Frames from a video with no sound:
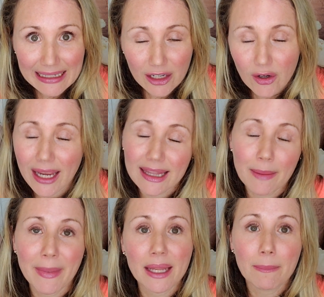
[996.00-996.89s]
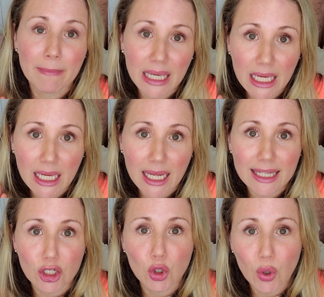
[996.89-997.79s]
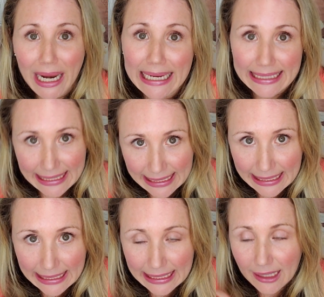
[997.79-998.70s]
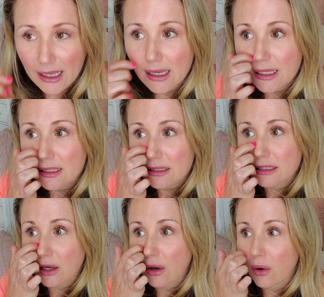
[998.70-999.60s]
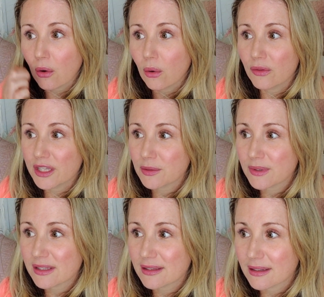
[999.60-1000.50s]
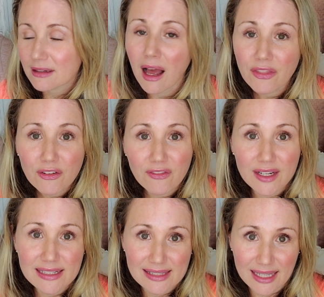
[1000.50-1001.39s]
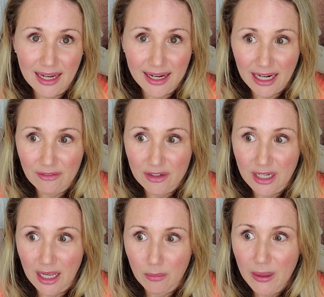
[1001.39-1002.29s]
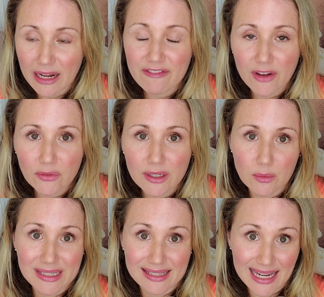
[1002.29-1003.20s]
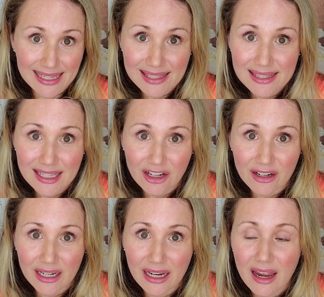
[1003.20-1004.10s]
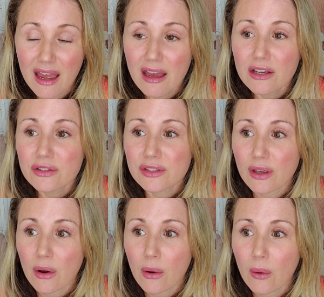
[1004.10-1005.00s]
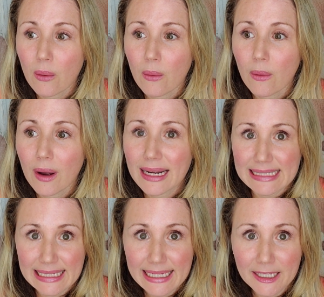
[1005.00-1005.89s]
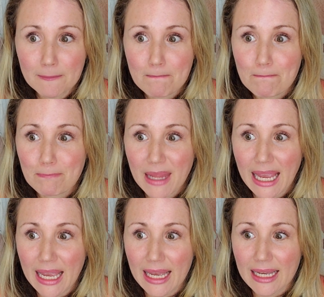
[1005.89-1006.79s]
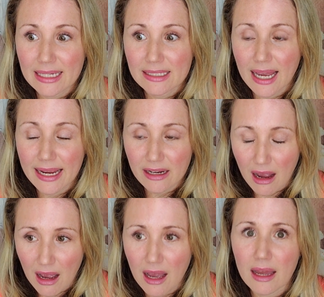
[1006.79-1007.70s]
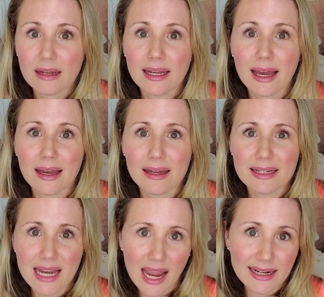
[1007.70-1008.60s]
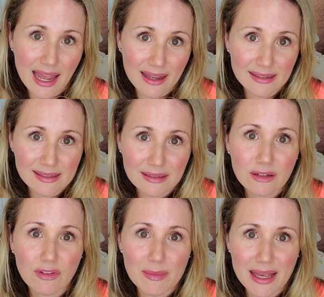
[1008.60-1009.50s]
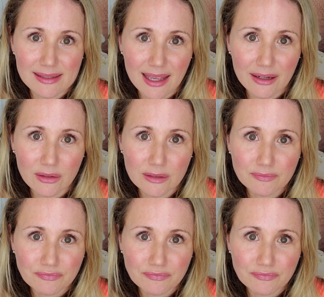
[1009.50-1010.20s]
Okay, they made me a little cranky. So this was not the funnest thing I'd ever done, but I felt that it was necessary. So I did it, and I got 9 eggs from that cycle.